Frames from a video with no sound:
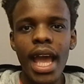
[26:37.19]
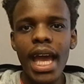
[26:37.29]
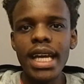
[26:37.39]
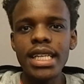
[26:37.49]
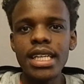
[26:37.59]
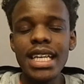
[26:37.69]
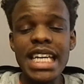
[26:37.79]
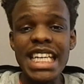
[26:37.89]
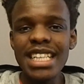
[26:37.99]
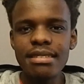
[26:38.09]
and
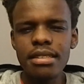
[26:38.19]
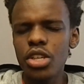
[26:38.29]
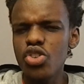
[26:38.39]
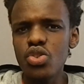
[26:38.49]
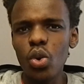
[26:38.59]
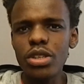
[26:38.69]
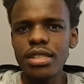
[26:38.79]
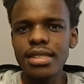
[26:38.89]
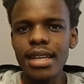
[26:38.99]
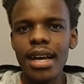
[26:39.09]
nieces and
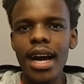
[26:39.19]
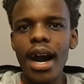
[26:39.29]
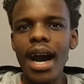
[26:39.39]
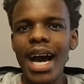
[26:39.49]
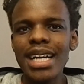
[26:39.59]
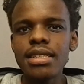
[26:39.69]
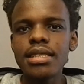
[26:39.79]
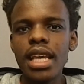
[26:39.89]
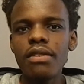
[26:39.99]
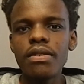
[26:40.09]
daughters are
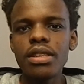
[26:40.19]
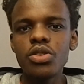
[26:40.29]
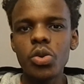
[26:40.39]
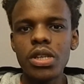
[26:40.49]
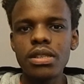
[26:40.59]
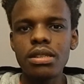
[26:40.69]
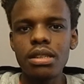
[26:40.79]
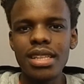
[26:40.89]
unsafe in this world,